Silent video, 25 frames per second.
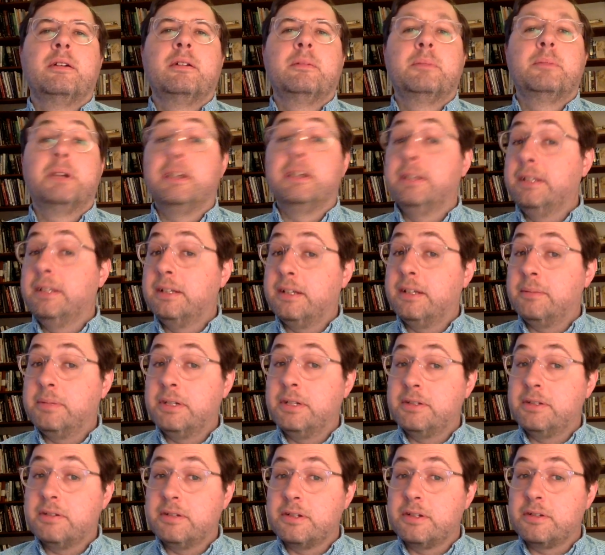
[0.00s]
But it need not
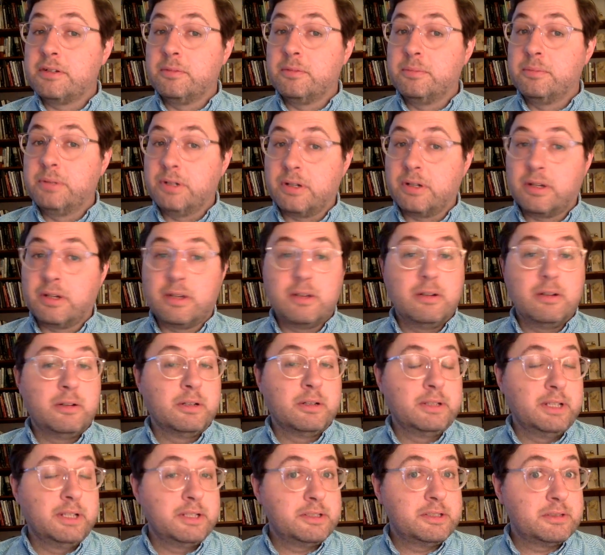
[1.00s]
be a traditional book.
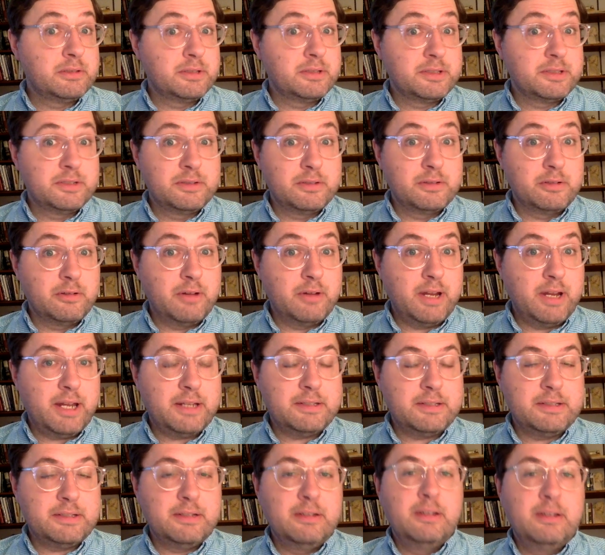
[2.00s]
Online sources are
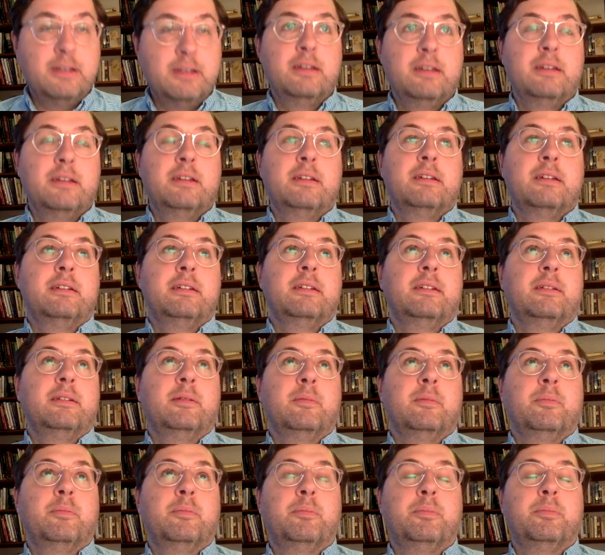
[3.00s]
great
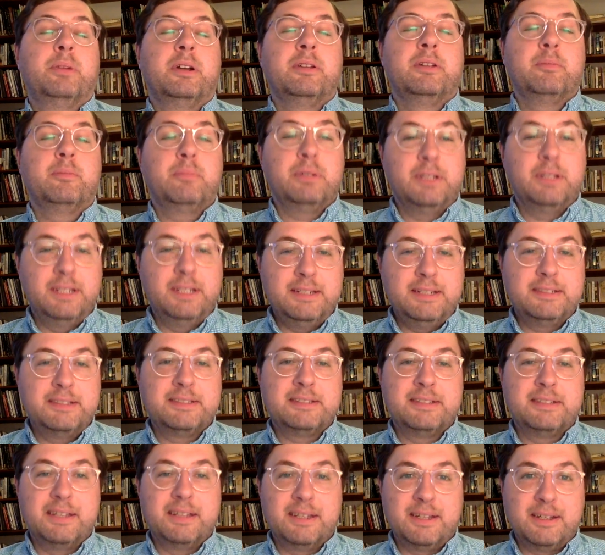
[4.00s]
but please
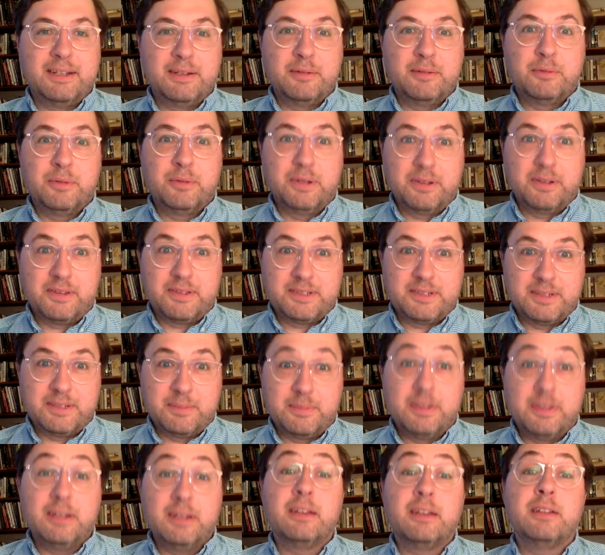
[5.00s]
stick with
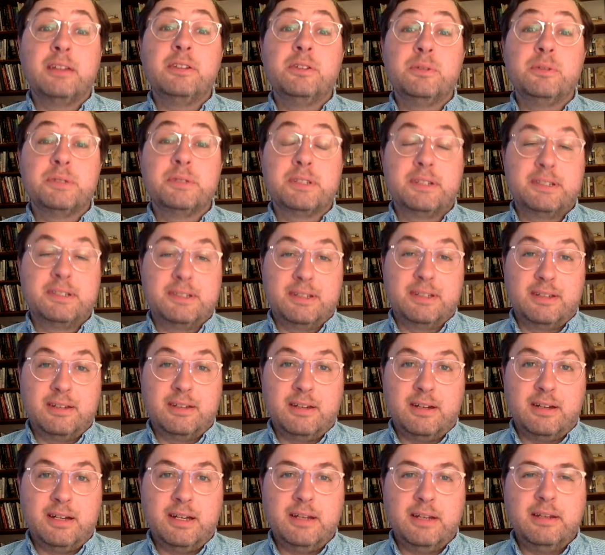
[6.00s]
something and use it as a
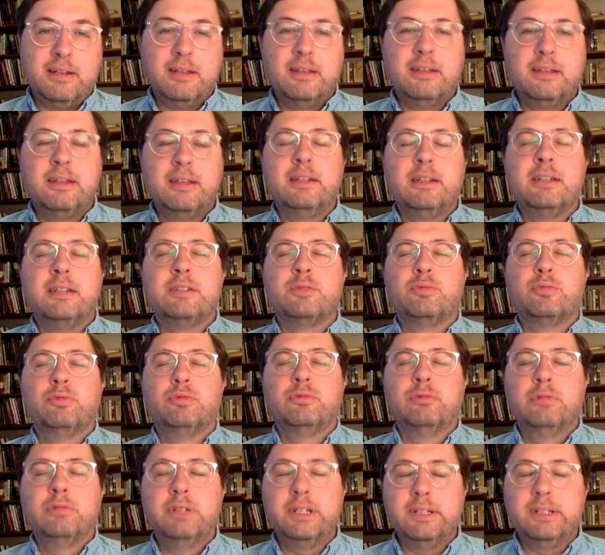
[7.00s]
guide. It is
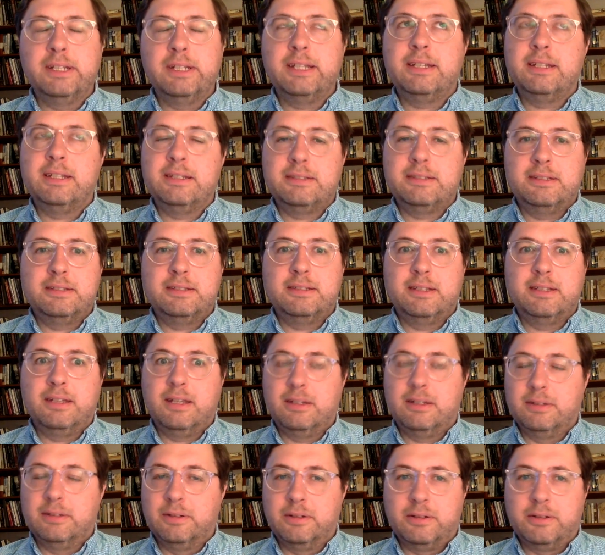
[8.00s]
really easy to
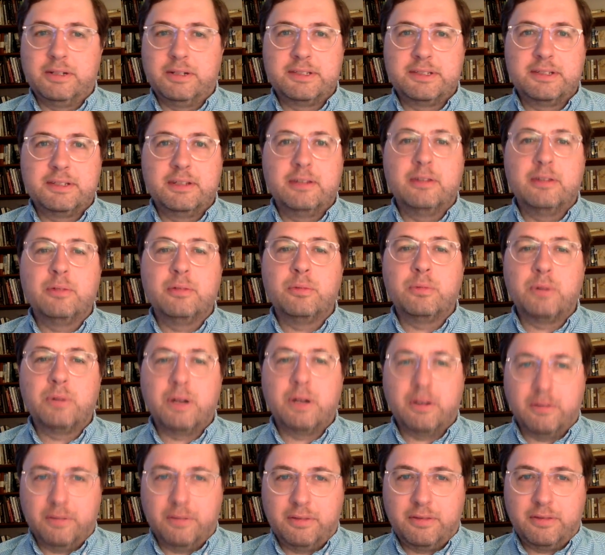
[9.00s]
get lost in the
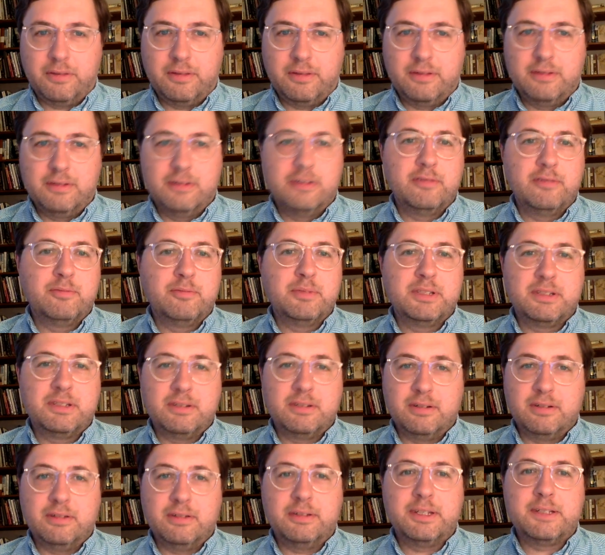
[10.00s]
wealth of
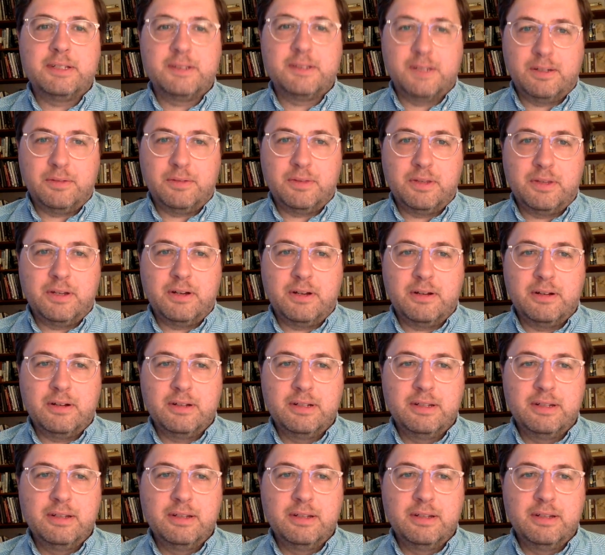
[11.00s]
material that's out there.